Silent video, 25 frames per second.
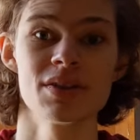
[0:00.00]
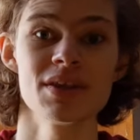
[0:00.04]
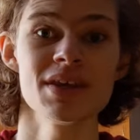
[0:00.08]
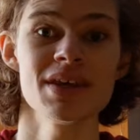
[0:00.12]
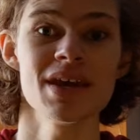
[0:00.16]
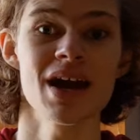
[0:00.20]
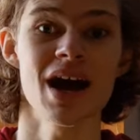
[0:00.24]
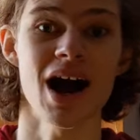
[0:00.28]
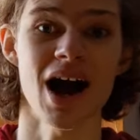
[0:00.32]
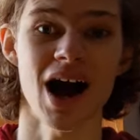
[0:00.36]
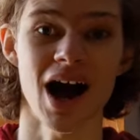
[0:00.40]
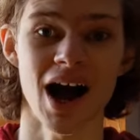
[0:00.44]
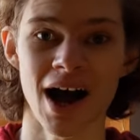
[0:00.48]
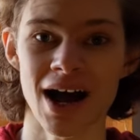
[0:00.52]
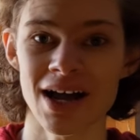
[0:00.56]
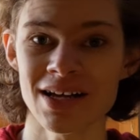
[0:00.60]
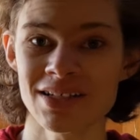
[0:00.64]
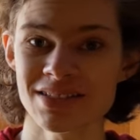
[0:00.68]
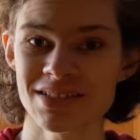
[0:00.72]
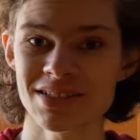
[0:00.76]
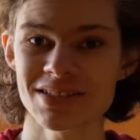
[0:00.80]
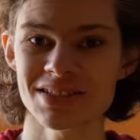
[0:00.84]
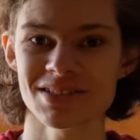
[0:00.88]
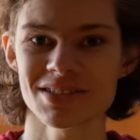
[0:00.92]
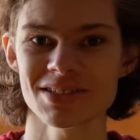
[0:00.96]
The
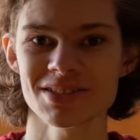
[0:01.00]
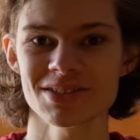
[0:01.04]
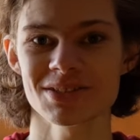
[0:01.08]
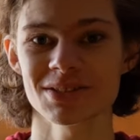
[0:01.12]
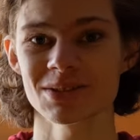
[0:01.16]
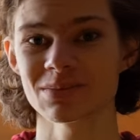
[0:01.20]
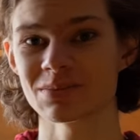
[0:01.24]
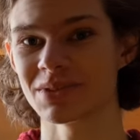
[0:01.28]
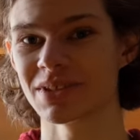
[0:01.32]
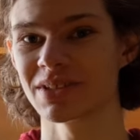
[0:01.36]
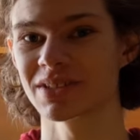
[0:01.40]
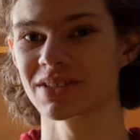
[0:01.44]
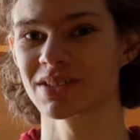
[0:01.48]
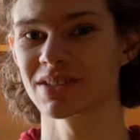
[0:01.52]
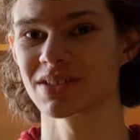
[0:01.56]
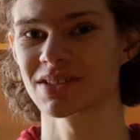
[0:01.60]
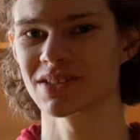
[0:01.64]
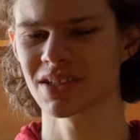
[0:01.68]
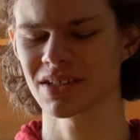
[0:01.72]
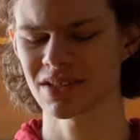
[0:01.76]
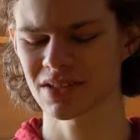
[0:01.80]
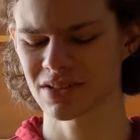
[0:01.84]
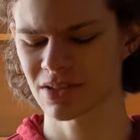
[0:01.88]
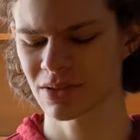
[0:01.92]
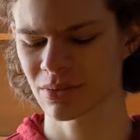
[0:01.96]
OZZI system is a
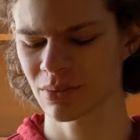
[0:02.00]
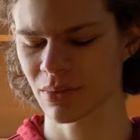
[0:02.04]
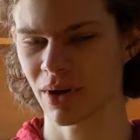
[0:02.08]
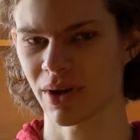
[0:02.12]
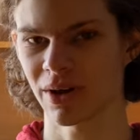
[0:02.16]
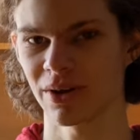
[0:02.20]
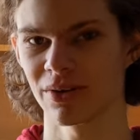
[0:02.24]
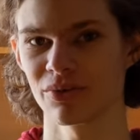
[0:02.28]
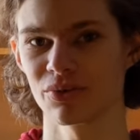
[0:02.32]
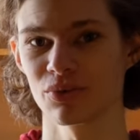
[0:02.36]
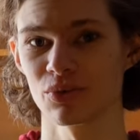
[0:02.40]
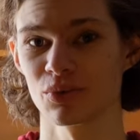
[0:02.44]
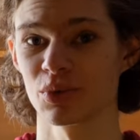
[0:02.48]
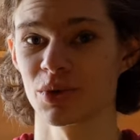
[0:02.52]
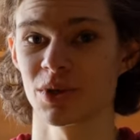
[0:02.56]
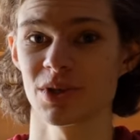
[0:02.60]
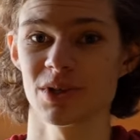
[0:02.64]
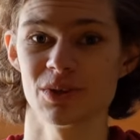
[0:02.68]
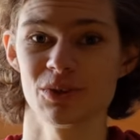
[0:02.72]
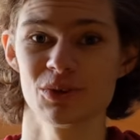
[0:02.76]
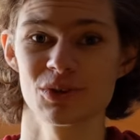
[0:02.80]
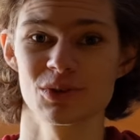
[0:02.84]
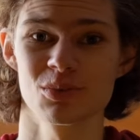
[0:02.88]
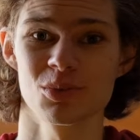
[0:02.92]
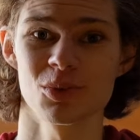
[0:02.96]
system of
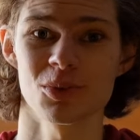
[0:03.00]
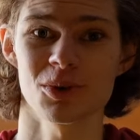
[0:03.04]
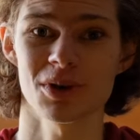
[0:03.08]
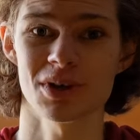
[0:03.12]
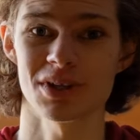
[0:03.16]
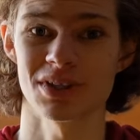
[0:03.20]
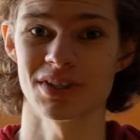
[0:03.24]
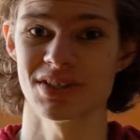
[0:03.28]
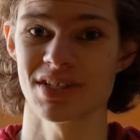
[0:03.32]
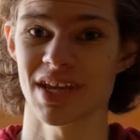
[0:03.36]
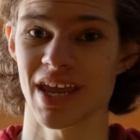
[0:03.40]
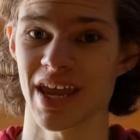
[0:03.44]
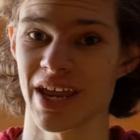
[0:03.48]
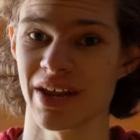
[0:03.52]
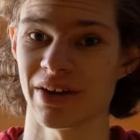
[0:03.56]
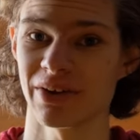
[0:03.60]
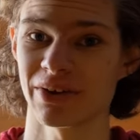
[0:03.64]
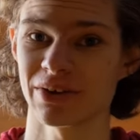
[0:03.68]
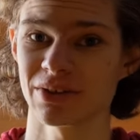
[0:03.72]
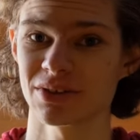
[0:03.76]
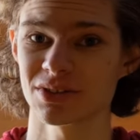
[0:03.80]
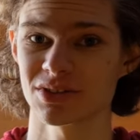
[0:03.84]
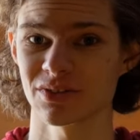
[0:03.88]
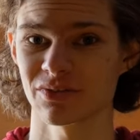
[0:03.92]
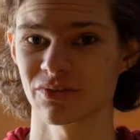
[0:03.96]
reusable
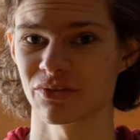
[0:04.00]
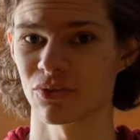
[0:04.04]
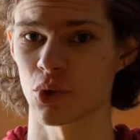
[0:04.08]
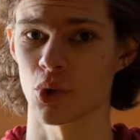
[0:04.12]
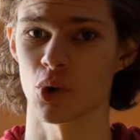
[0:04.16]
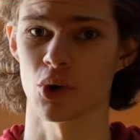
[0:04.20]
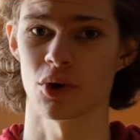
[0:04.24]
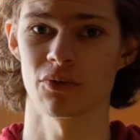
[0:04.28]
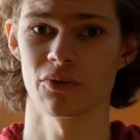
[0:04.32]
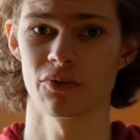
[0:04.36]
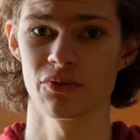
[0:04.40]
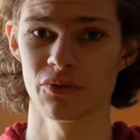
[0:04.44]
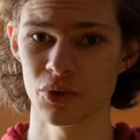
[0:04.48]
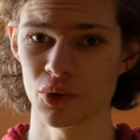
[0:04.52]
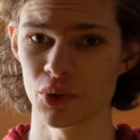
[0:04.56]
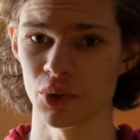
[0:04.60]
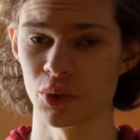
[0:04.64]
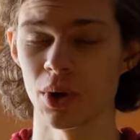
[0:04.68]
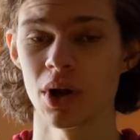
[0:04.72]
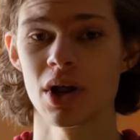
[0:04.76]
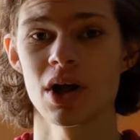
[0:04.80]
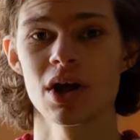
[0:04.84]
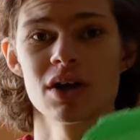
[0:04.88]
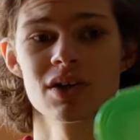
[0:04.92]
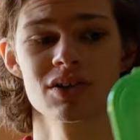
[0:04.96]
containers for
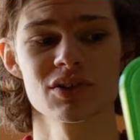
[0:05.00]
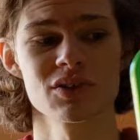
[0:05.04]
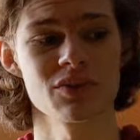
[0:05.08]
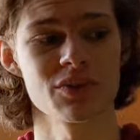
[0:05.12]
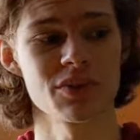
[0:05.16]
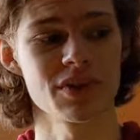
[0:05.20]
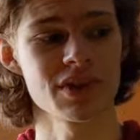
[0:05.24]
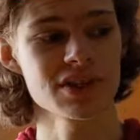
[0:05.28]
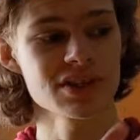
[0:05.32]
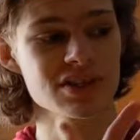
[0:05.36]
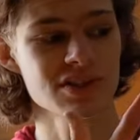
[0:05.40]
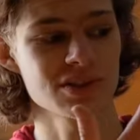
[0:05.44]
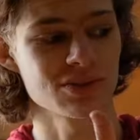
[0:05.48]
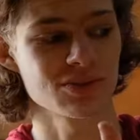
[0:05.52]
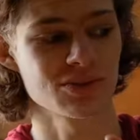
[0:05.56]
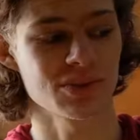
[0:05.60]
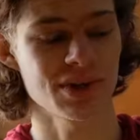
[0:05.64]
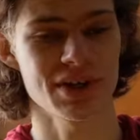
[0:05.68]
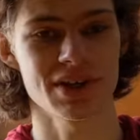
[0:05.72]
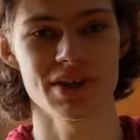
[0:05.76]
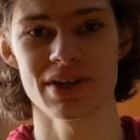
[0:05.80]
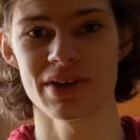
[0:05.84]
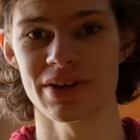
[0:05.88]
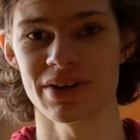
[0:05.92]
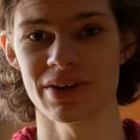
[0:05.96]
food. So this
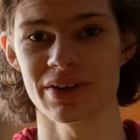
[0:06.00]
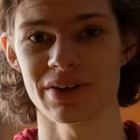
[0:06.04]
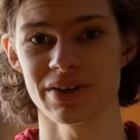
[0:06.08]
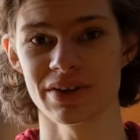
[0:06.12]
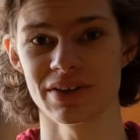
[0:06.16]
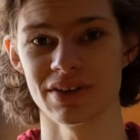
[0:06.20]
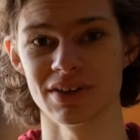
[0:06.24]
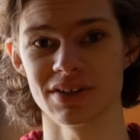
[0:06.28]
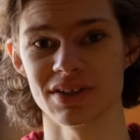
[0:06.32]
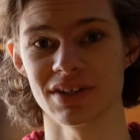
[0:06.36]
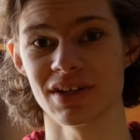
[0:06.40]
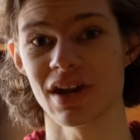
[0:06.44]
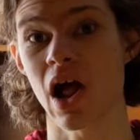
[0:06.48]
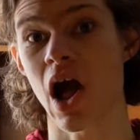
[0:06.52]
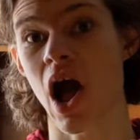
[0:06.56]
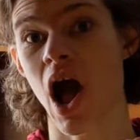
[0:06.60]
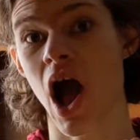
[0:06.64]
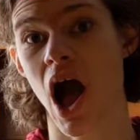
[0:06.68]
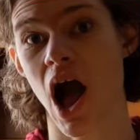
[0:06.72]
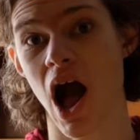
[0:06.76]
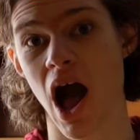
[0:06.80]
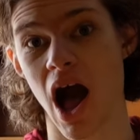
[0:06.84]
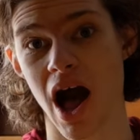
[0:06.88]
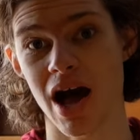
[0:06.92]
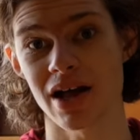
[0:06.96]
right here is an
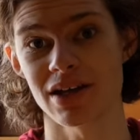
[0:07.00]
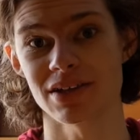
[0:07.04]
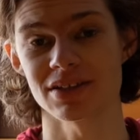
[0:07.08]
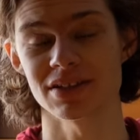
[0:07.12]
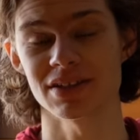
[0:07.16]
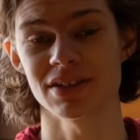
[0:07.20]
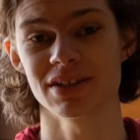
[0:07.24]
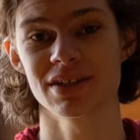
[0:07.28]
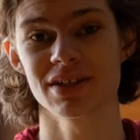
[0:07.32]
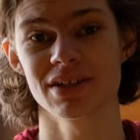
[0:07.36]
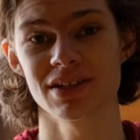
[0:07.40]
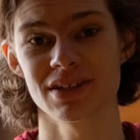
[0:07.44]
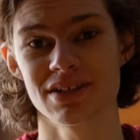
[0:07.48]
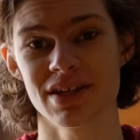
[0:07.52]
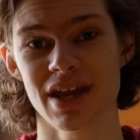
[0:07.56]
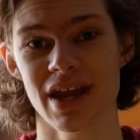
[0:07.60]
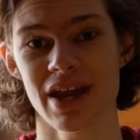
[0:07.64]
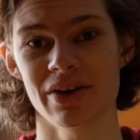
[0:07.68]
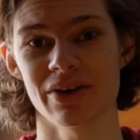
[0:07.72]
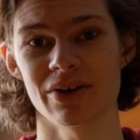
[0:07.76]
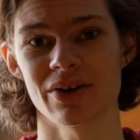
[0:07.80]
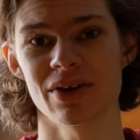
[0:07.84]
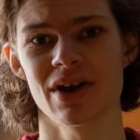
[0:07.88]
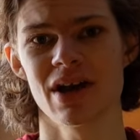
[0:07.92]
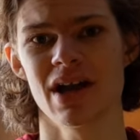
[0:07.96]
OZZI
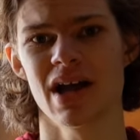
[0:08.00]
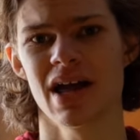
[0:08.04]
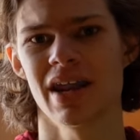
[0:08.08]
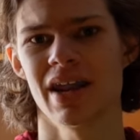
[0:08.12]
container.